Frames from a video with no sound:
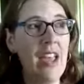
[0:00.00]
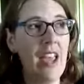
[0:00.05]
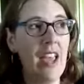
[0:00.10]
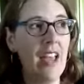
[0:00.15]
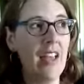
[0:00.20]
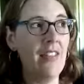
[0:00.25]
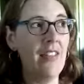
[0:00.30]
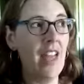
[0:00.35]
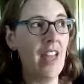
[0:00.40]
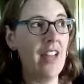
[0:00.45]

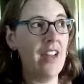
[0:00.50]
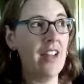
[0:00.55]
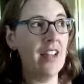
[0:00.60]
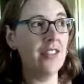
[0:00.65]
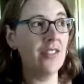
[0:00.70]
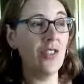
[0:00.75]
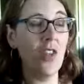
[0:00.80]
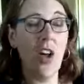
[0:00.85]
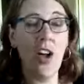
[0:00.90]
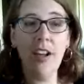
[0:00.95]
And then
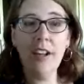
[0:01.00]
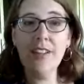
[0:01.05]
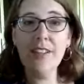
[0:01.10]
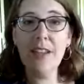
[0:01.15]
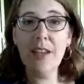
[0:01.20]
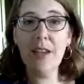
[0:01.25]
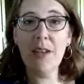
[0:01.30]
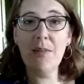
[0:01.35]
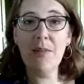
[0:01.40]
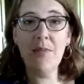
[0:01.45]
as long as
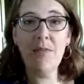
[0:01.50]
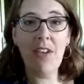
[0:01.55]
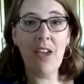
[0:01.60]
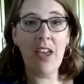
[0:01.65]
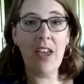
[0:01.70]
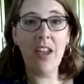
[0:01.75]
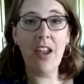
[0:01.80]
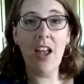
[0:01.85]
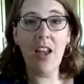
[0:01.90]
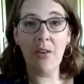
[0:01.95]
I'm
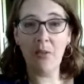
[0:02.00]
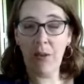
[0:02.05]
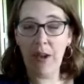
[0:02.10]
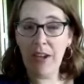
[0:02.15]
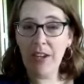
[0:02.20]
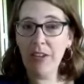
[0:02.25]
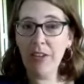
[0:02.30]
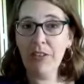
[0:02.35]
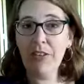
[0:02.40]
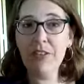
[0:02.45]
fed on a
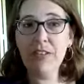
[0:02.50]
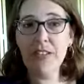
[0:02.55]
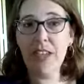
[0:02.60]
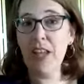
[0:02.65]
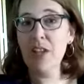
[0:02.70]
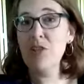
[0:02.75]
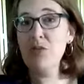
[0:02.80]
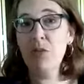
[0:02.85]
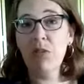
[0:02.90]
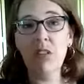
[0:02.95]
regular
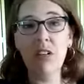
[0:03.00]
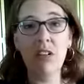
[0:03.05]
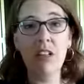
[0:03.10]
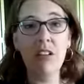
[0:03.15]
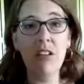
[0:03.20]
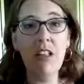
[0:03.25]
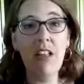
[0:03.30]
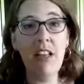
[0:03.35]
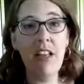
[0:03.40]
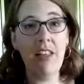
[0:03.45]
schedule,